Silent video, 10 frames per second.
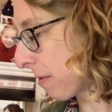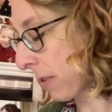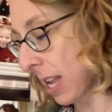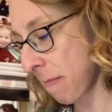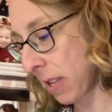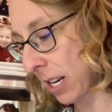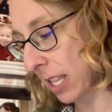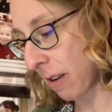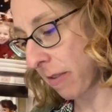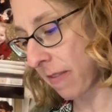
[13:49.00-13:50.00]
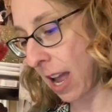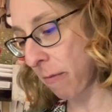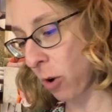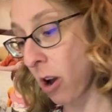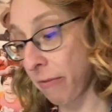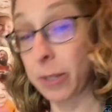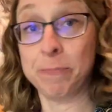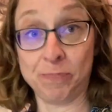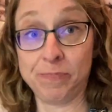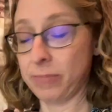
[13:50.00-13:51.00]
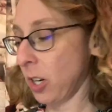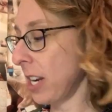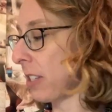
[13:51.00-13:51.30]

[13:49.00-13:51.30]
reliability that we're offered. All right,